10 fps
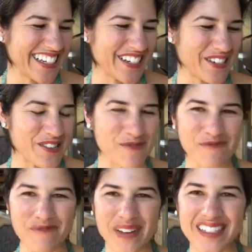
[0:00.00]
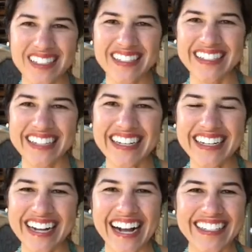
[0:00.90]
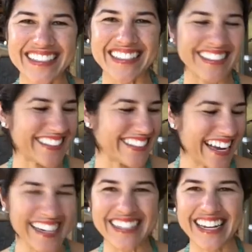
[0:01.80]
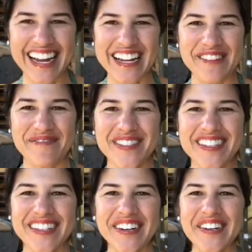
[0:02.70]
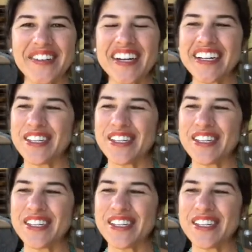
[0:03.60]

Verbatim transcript: you know, basically kicking ass and taking names, you know,